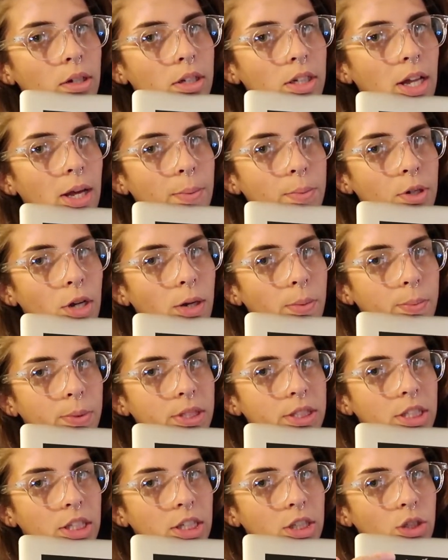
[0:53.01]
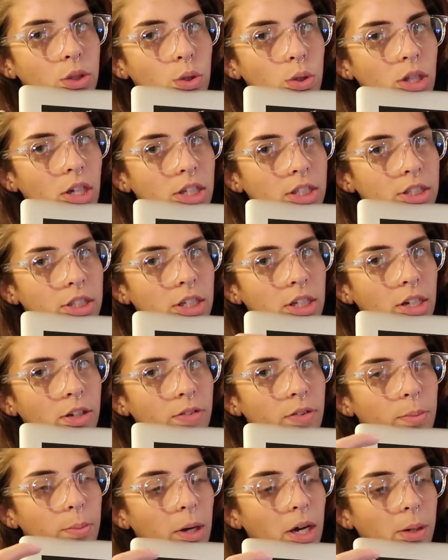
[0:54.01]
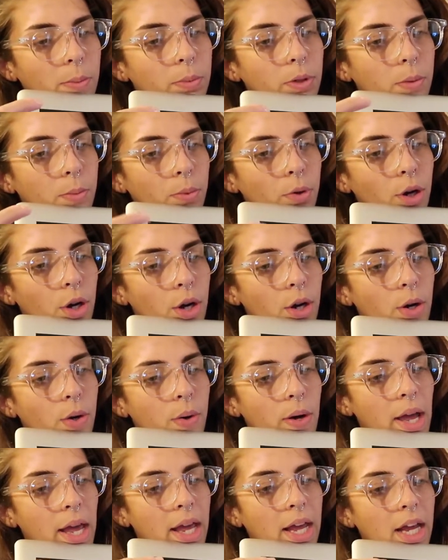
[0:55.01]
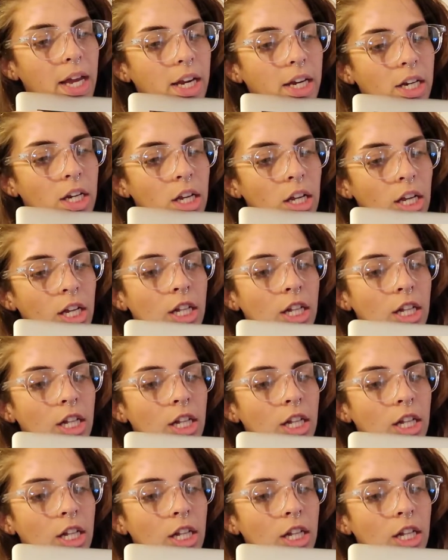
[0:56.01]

laptop is a 2011 MacBook Pro and